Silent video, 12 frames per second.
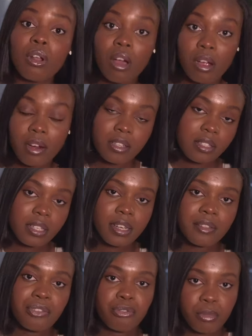longer to
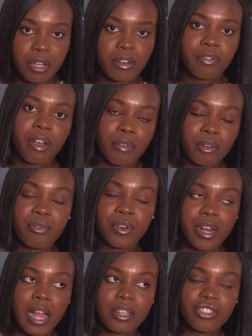get the remaining 500
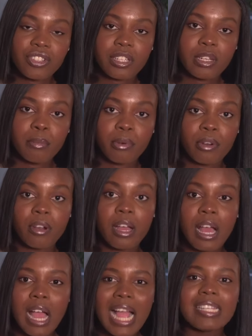actually, but
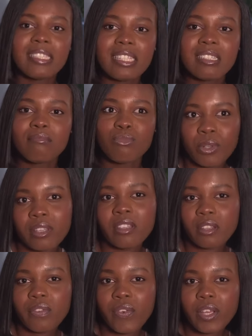I did it
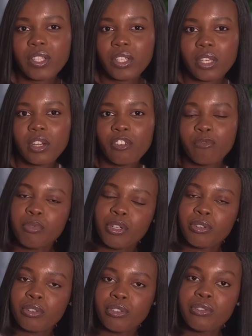within the first year of
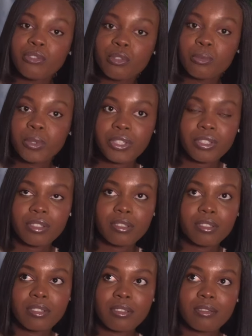being on YouTube, which
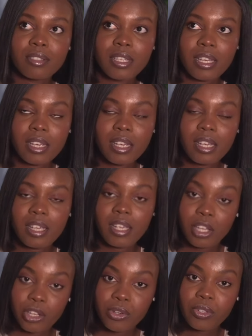is
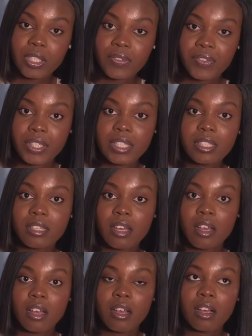a huge feat.
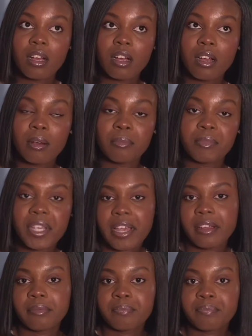After